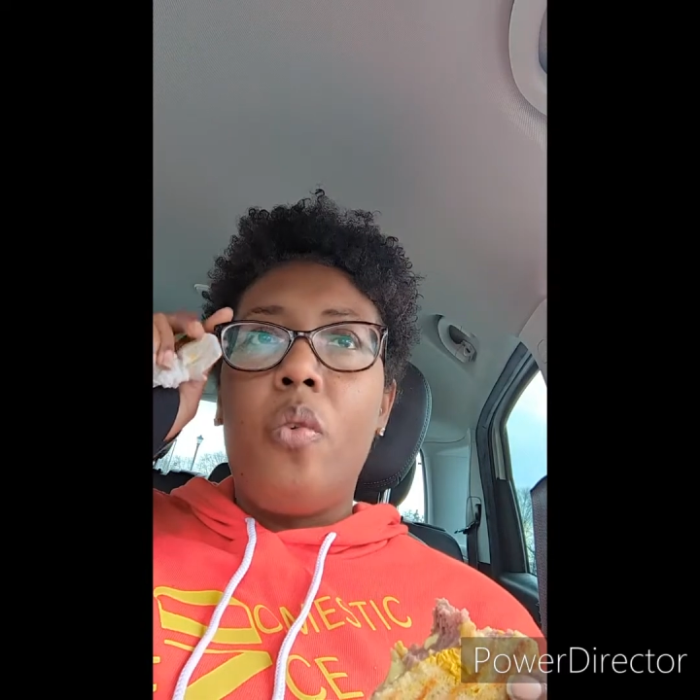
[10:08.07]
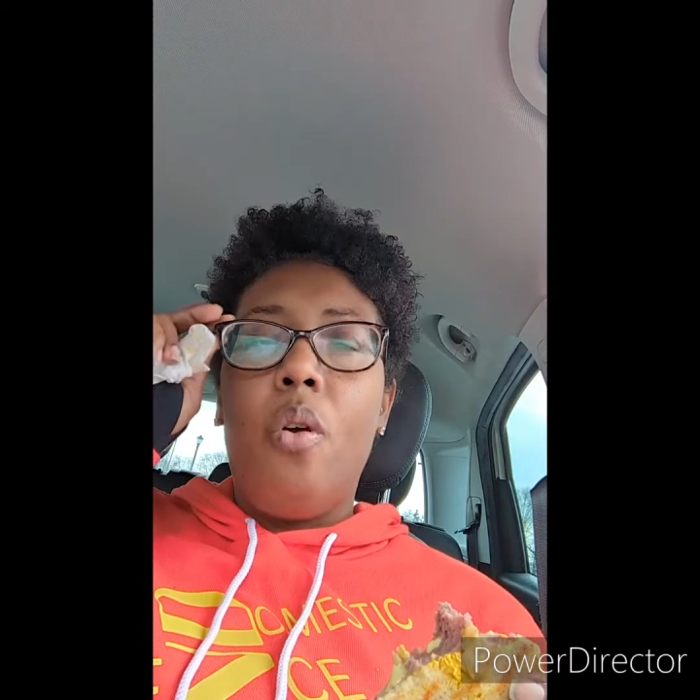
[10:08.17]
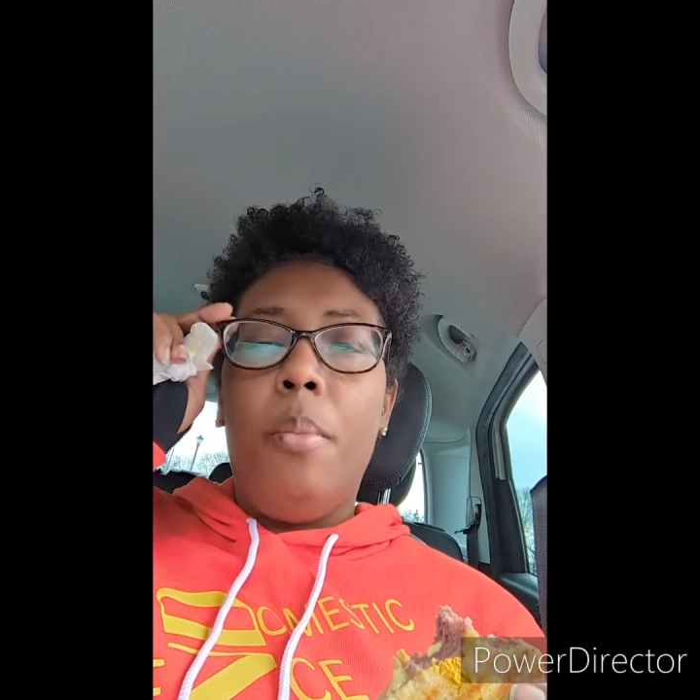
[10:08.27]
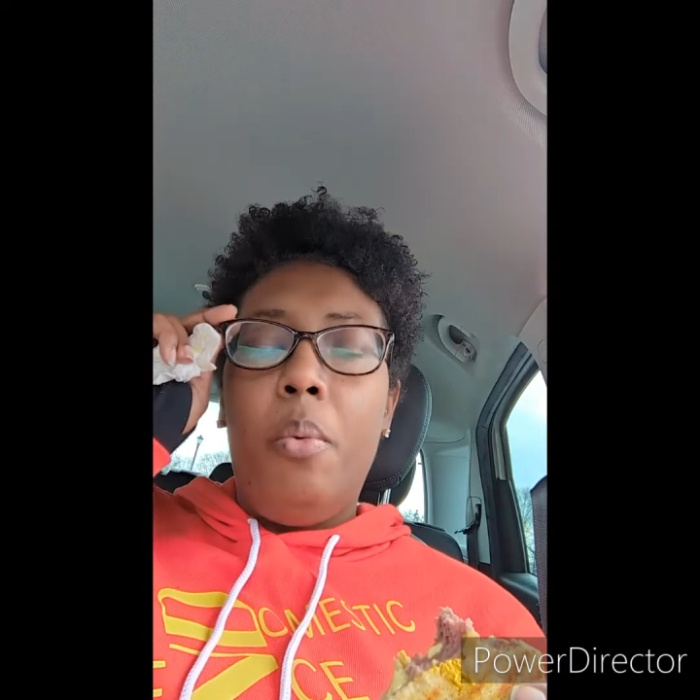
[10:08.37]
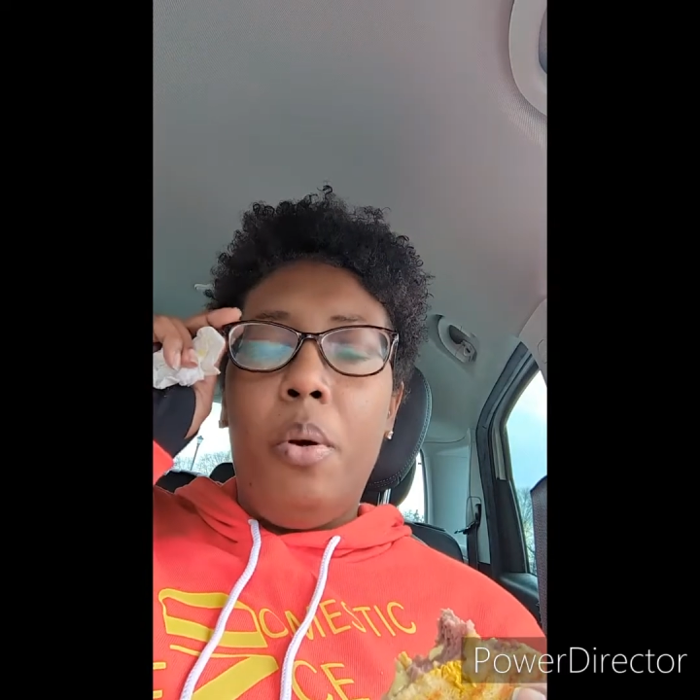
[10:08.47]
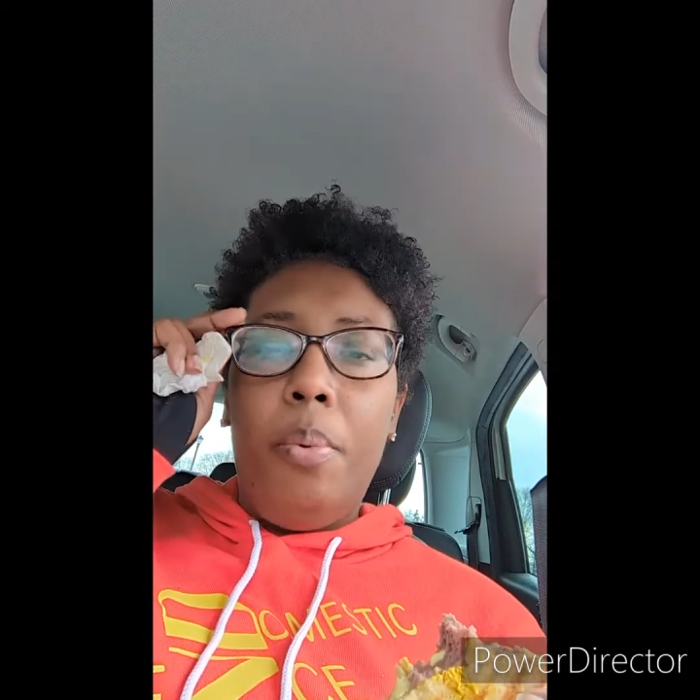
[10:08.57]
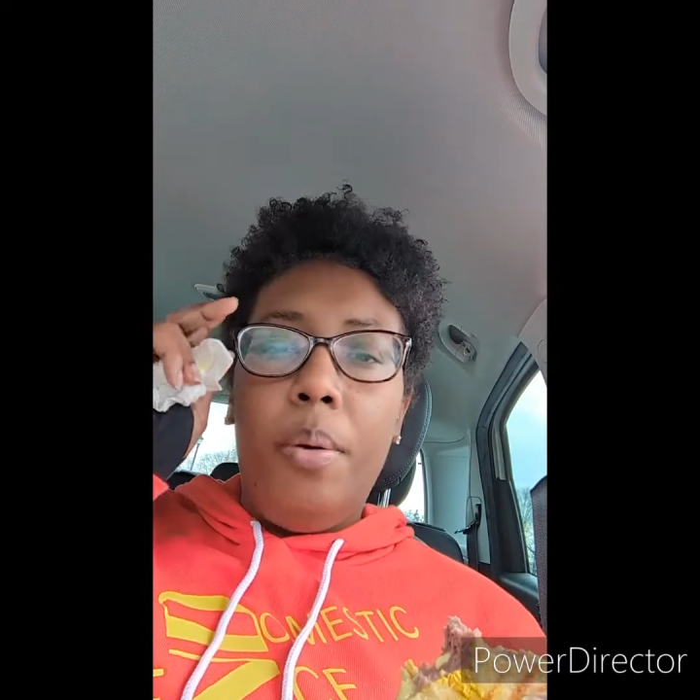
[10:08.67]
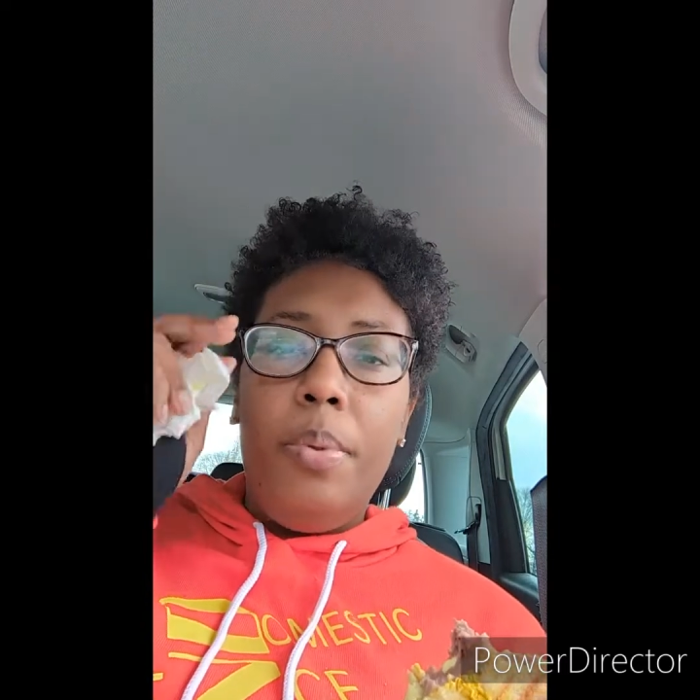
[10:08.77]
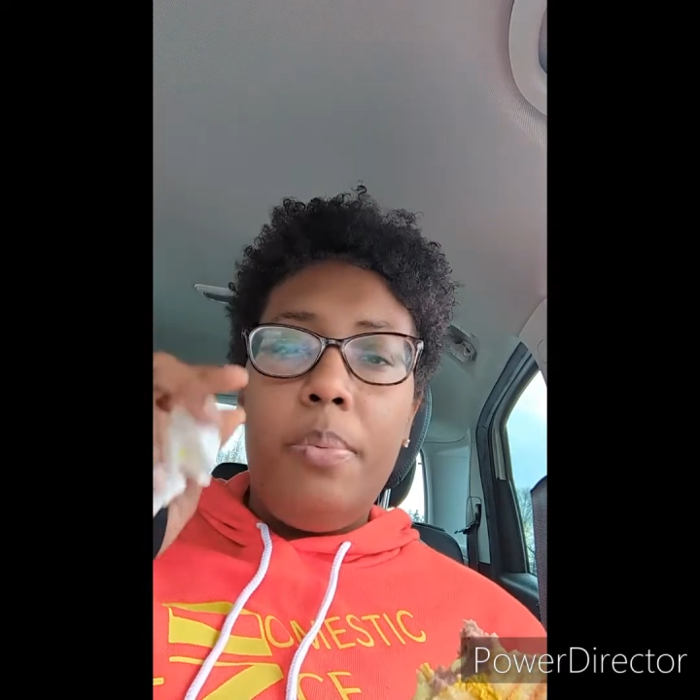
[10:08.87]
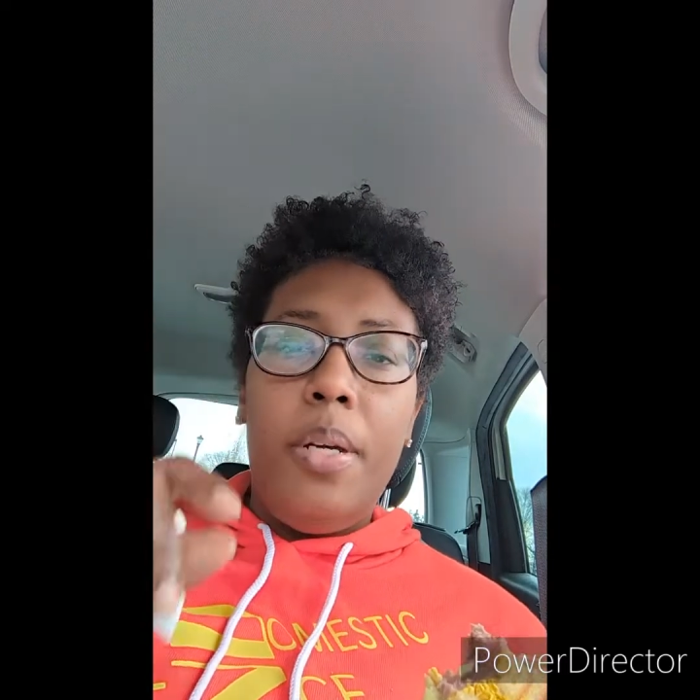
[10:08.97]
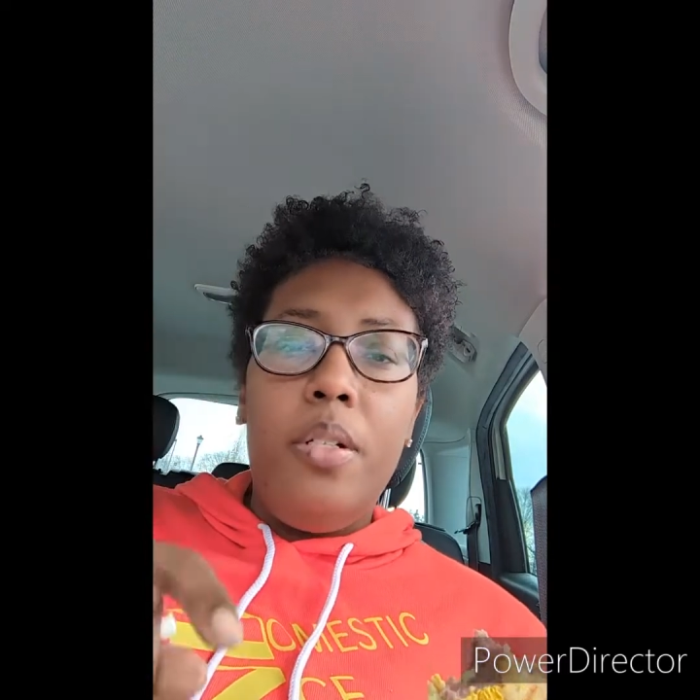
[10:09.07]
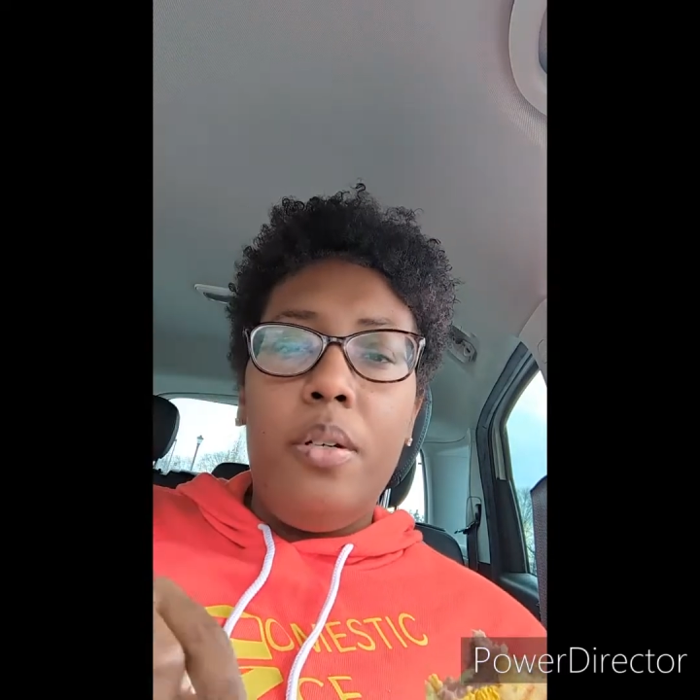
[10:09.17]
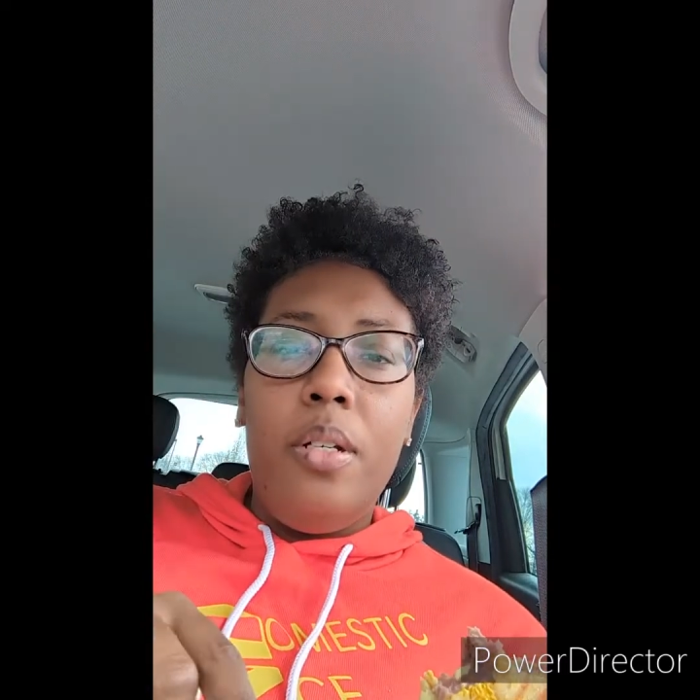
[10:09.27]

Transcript: On my One Purpose page on